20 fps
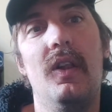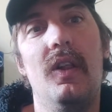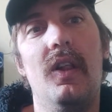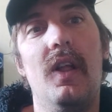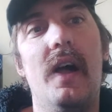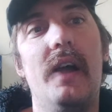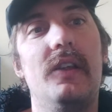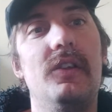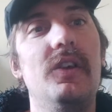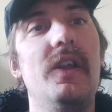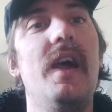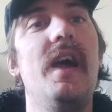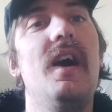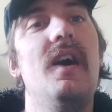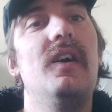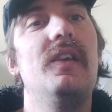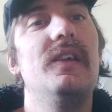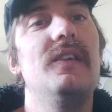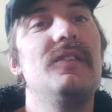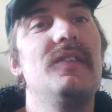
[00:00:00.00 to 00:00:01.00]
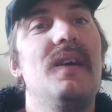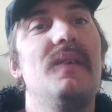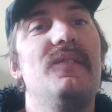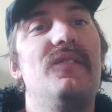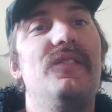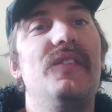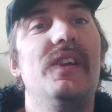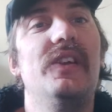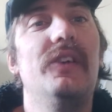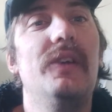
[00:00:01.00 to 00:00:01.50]
like, you know how there's that
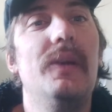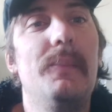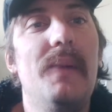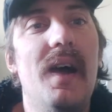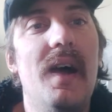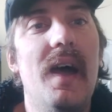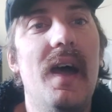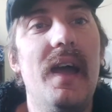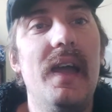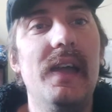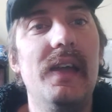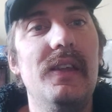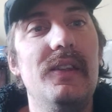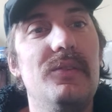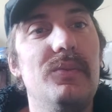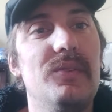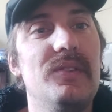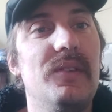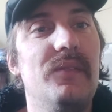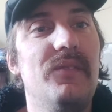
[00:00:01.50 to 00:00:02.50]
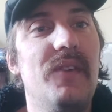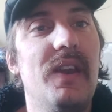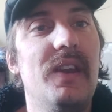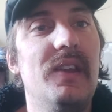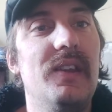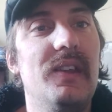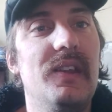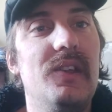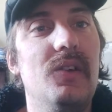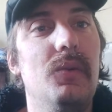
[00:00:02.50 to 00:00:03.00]
theory about AIDS was
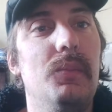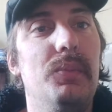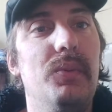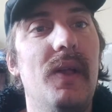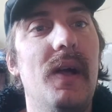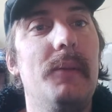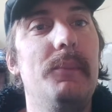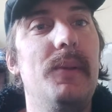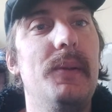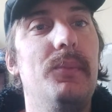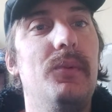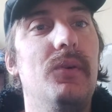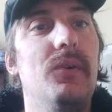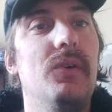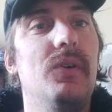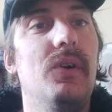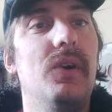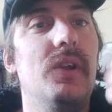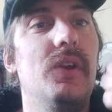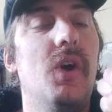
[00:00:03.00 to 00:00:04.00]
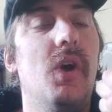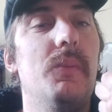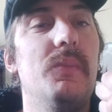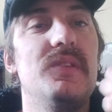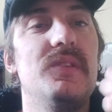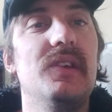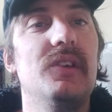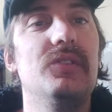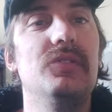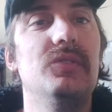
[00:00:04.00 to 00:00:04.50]
invented to kill black people and
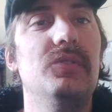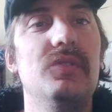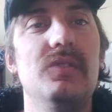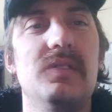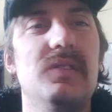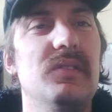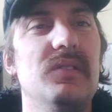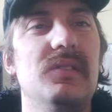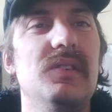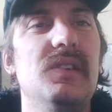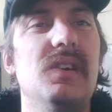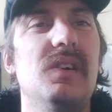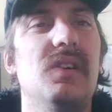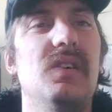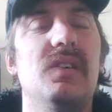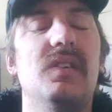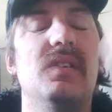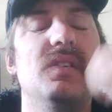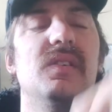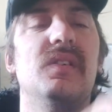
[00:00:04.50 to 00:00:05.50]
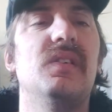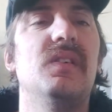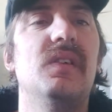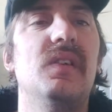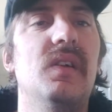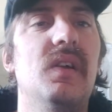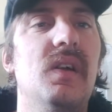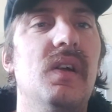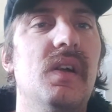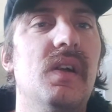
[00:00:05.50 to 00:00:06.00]
homosexuals? No.
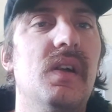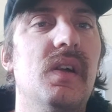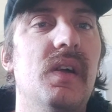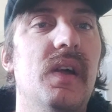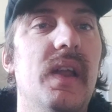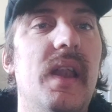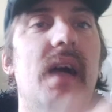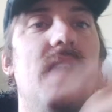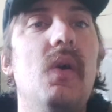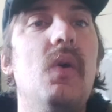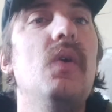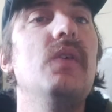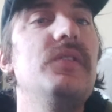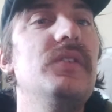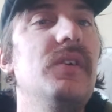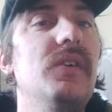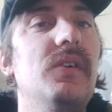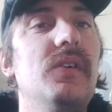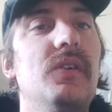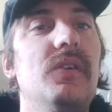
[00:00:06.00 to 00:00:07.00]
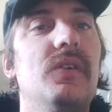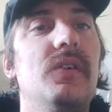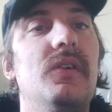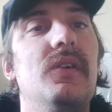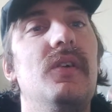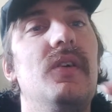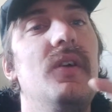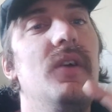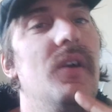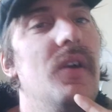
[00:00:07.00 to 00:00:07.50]
That also
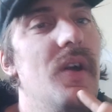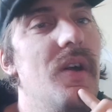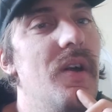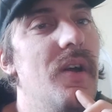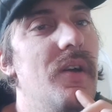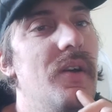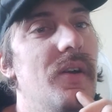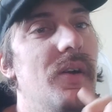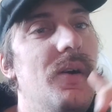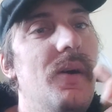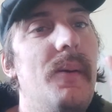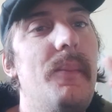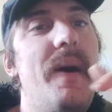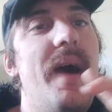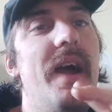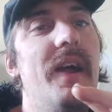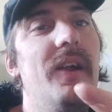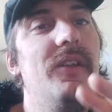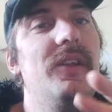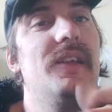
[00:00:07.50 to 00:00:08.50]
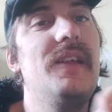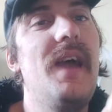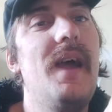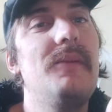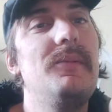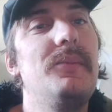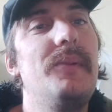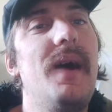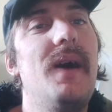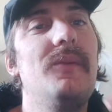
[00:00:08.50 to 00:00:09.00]
apparently came
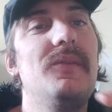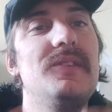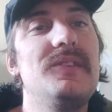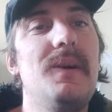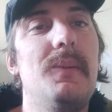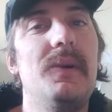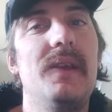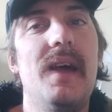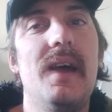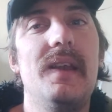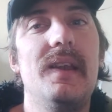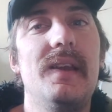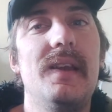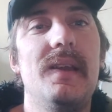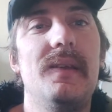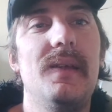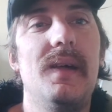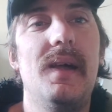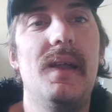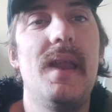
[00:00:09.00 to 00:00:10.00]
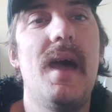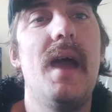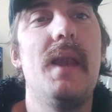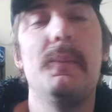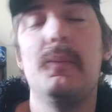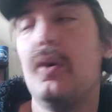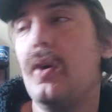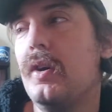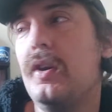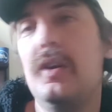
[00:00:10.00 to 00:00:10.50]
about when someone ate an
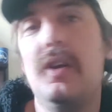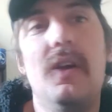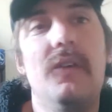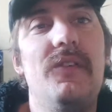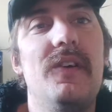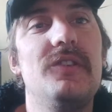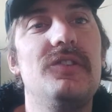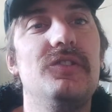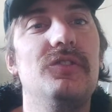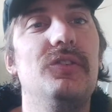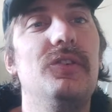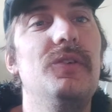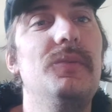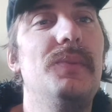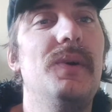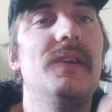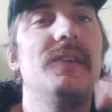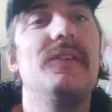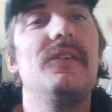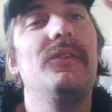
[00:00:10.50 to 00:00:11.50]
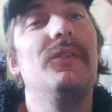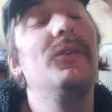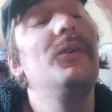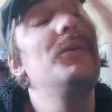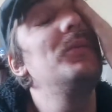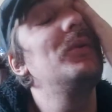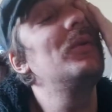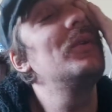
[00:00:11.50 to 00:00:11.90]
animal. I don't know if that's true, but the rumor